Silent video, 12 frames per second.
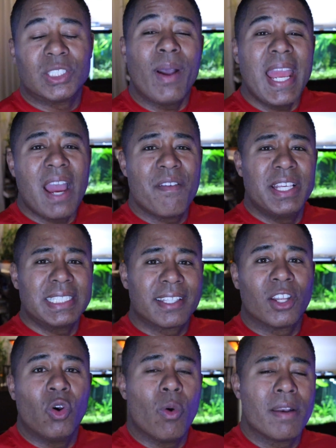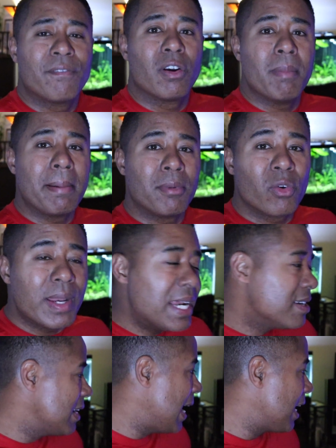So I have this little one for my
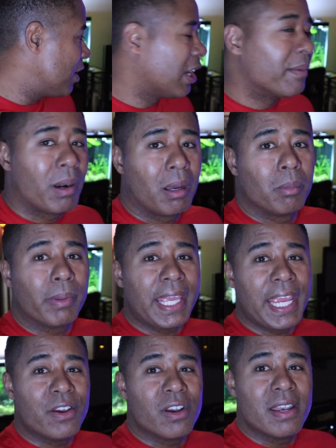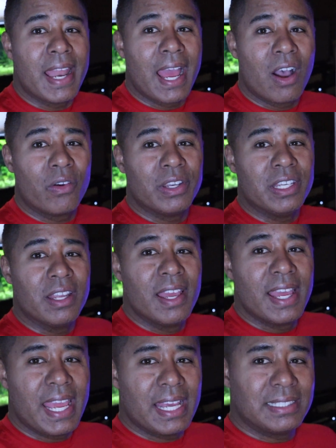marine tank. You can probably hear it now and,
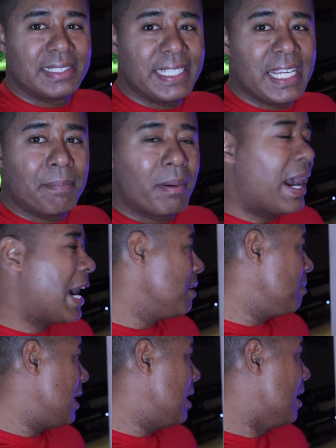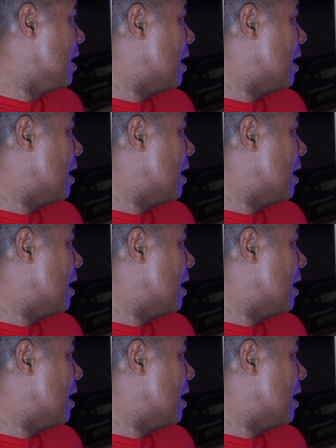and see it behind me.